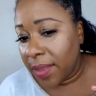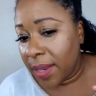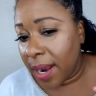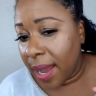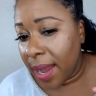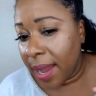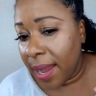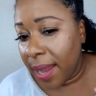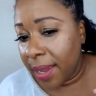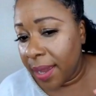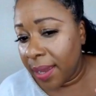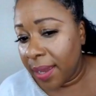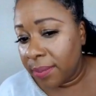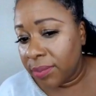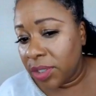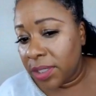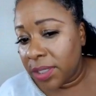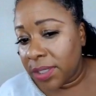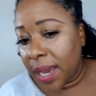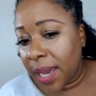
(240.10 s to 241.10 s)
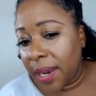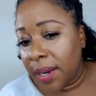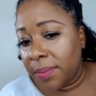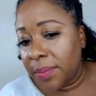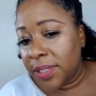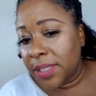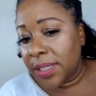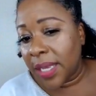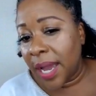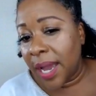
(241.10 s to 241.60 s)
that I am just kind of
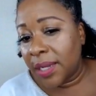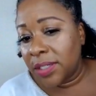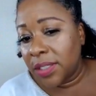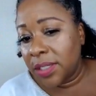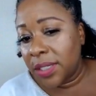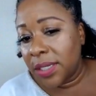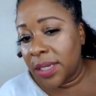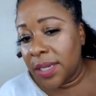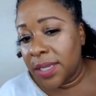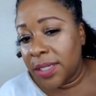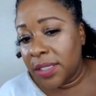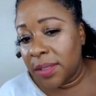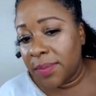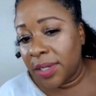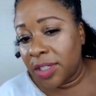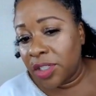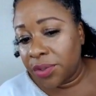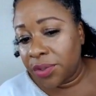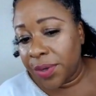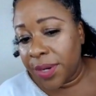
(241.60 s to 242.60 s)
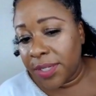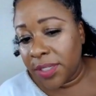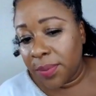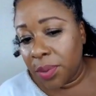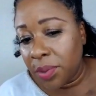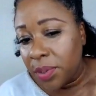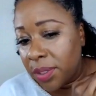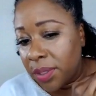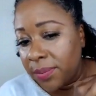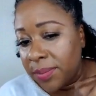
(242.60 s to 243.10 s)
massaging the ends of my strands and
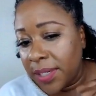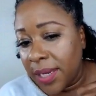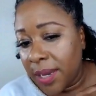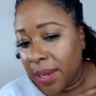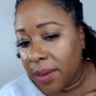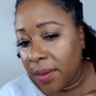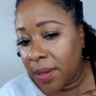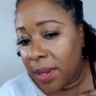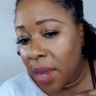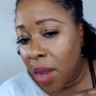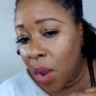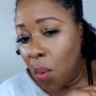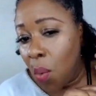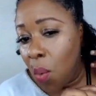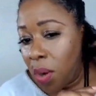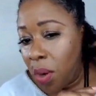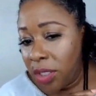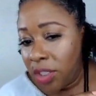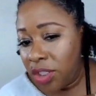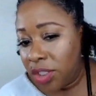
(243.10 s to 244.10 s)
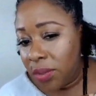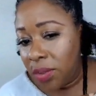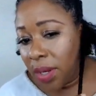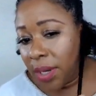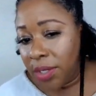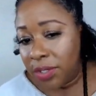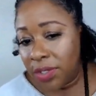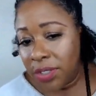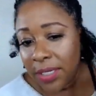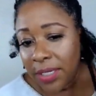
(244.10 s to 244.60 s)
pulling them down. Once you
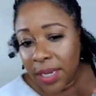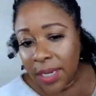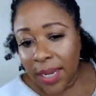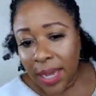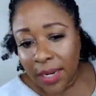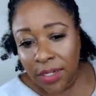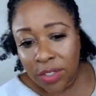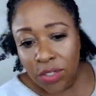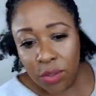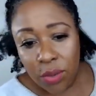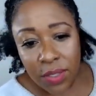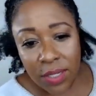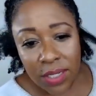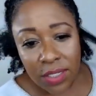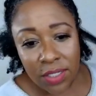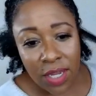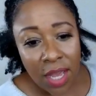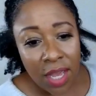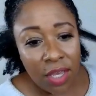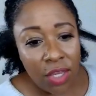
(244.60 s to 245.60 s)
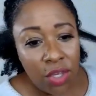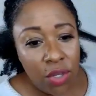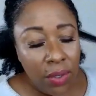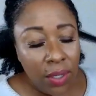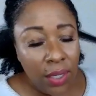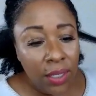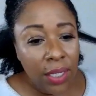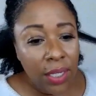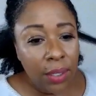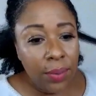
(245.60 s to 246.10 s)
understand how to do this, you
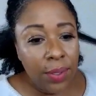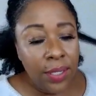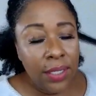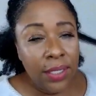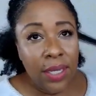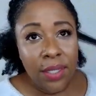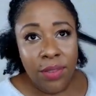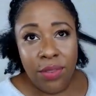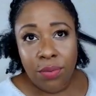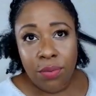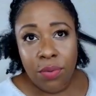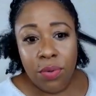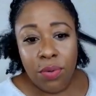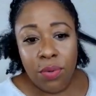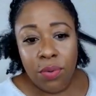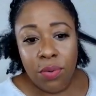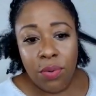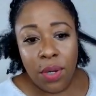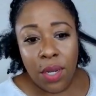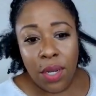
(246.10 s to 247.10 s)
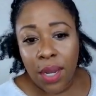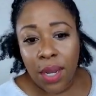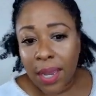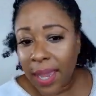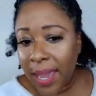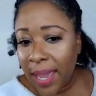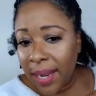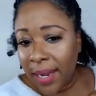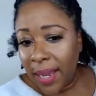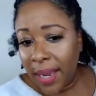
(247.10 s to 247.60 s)
can literally get through a
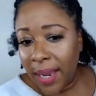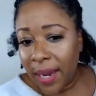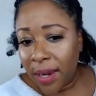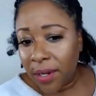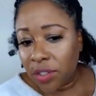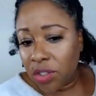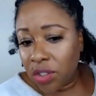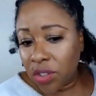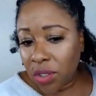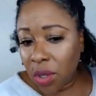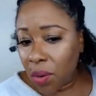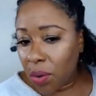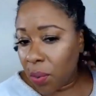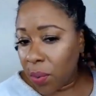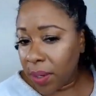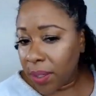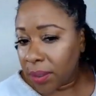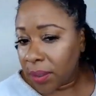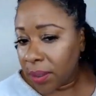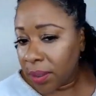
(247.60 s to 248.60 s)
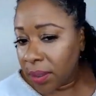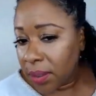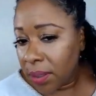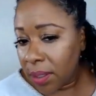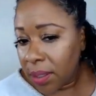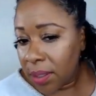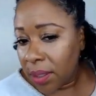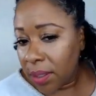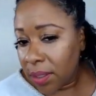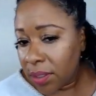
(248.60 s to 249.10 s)
head of hair so quickly.
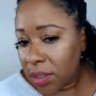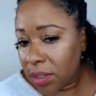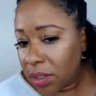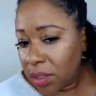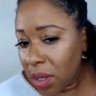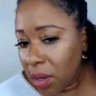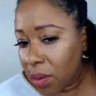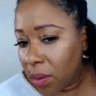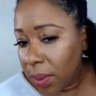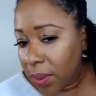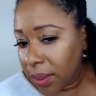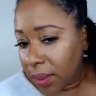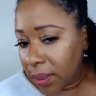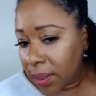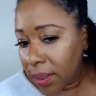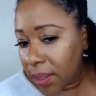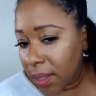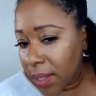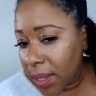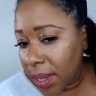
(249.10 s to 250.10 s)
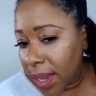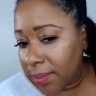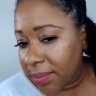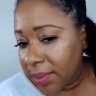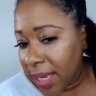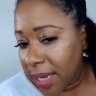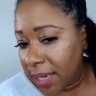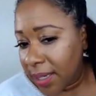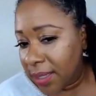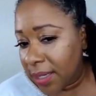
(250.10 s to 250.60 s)
So quickly. I'm
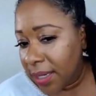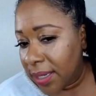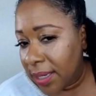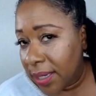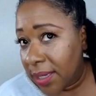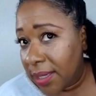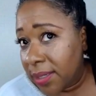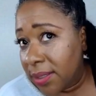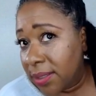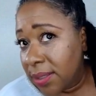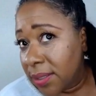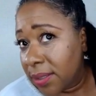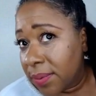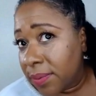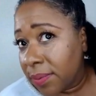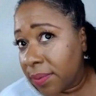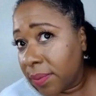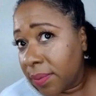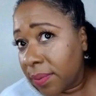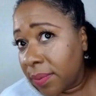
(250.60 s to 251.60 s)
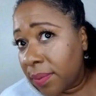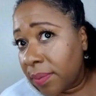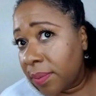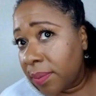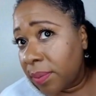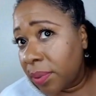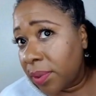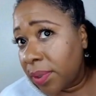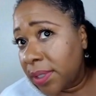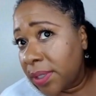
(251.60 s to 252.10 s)
taking the ends,
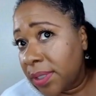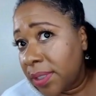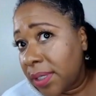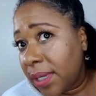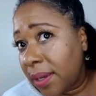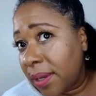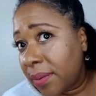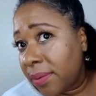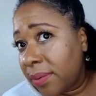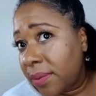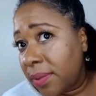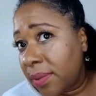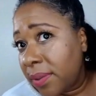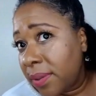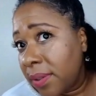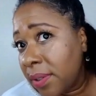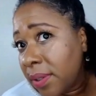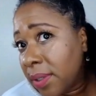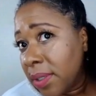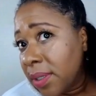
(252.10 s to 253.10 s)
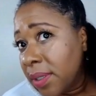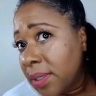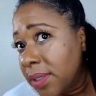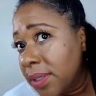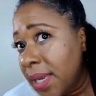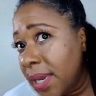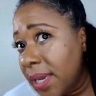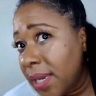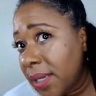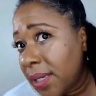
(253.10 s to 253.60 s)
pulling it down.
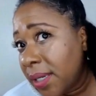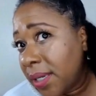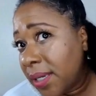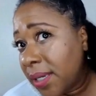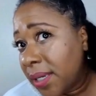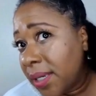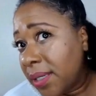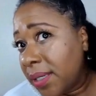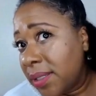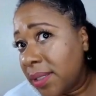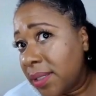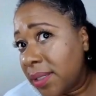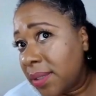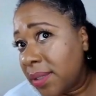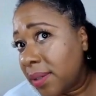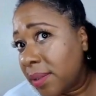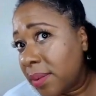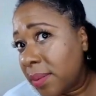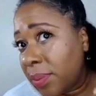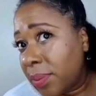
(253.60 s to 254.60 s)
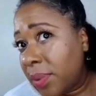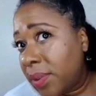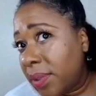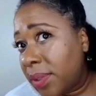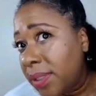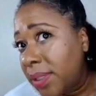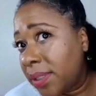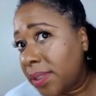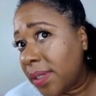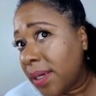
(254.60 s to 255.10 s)
Taking the ends,
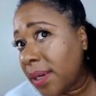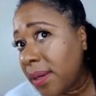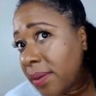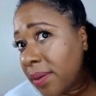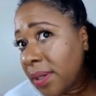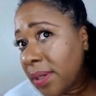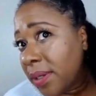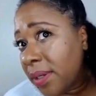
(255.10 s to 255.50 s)
pulling it down.